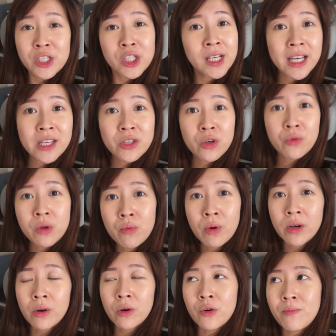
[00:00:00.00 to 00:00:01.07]
as you guys know, we
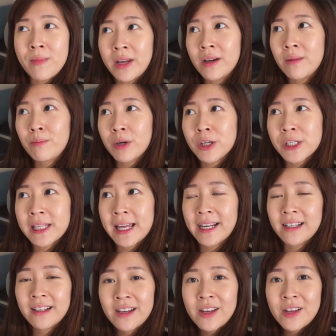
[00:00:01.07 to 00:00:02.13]
run our own makeup brush
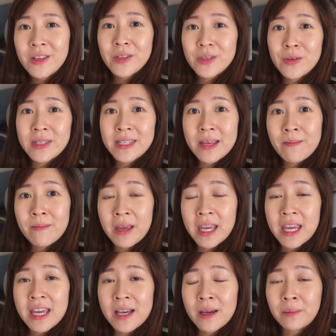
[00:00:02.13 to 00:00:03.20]
line. So Tim,
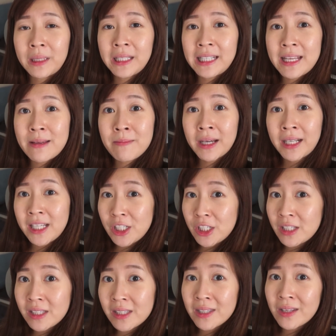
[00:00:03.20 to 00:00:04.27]
he completely
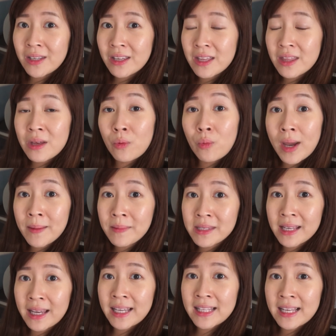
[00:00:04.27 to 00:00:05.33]
manages the, the
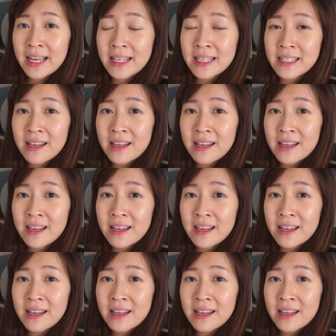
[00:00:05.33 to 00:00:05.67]
website and